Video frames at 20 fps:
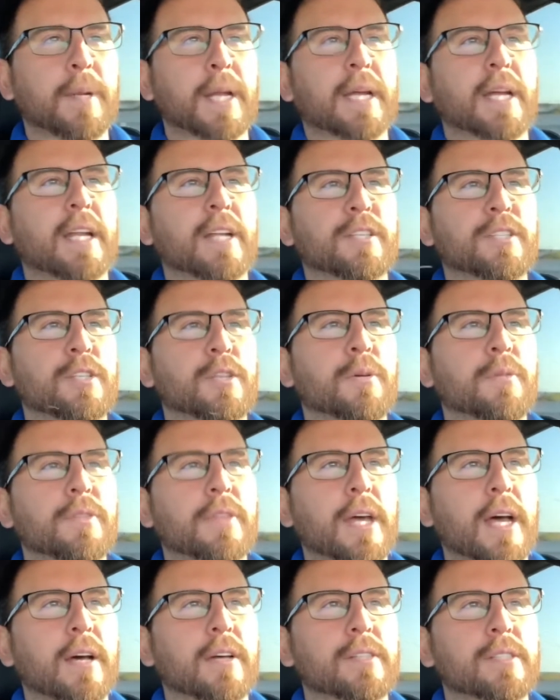and I got a
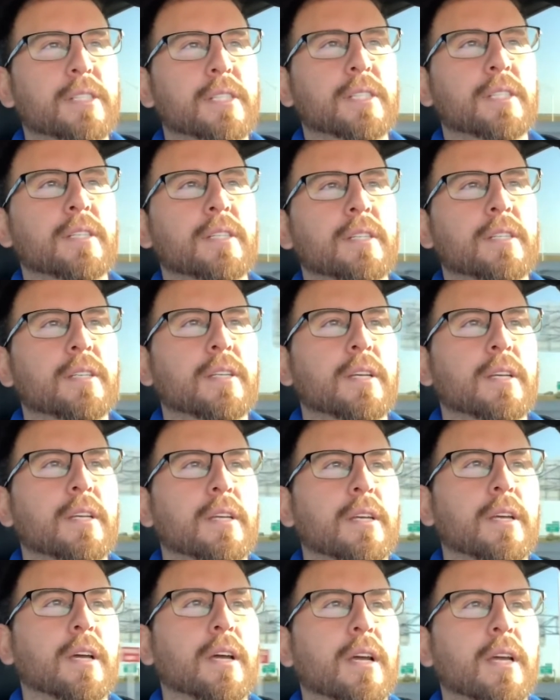2000
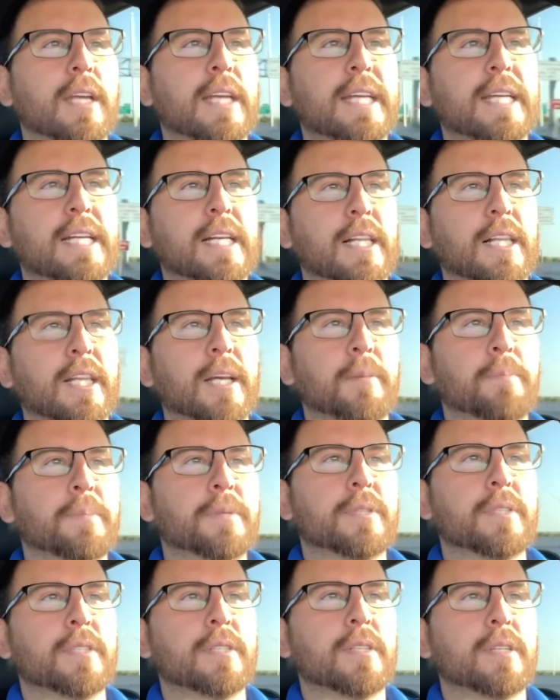
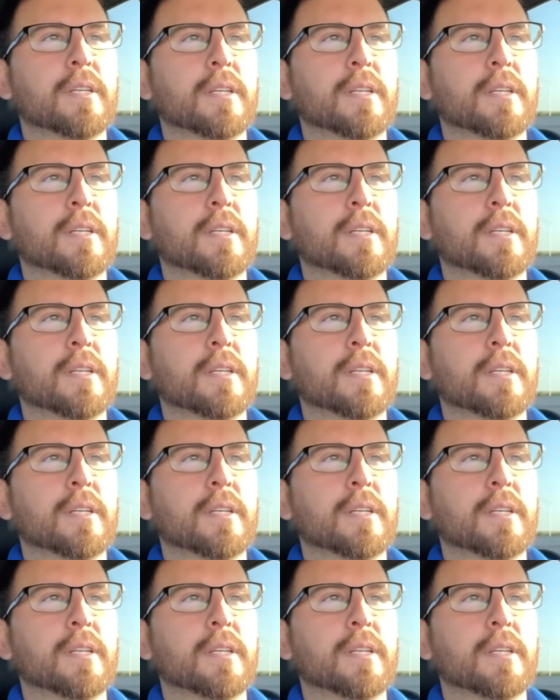Eclipse